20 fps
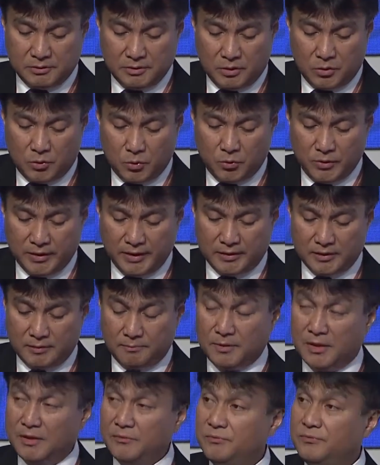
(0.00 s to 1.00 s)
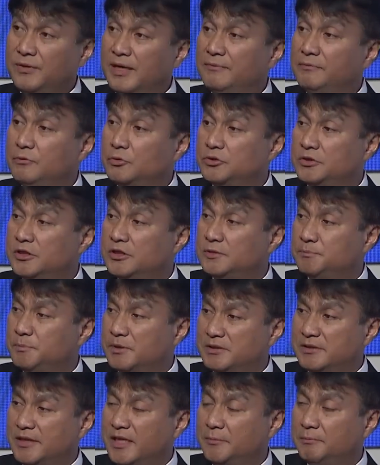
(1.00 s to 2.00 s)
grew at about 5 to
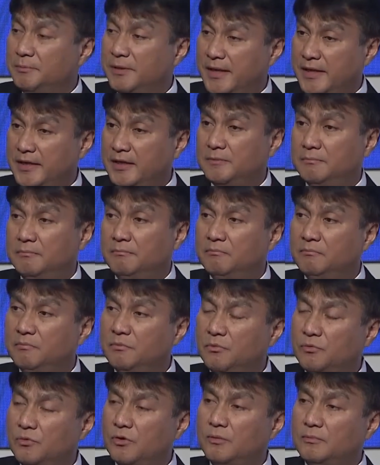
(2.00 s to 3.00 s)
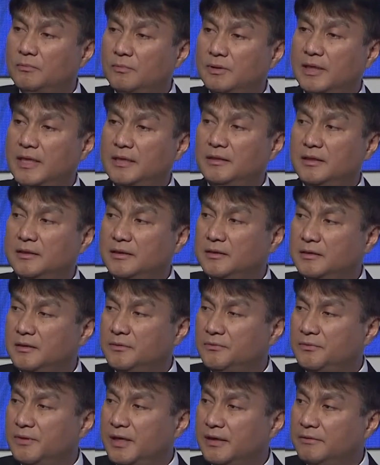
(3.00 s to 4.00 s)
6% per annum from
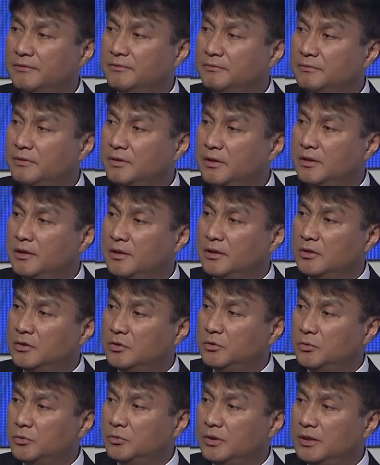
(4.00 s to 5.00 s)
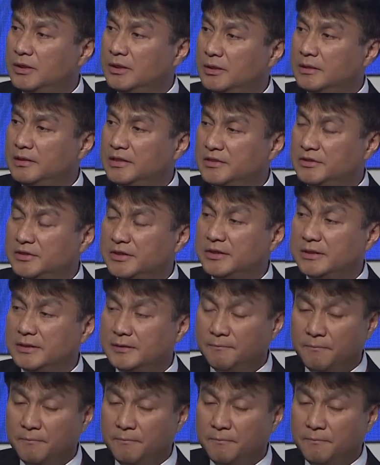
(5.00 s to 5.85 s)
1985 to this year.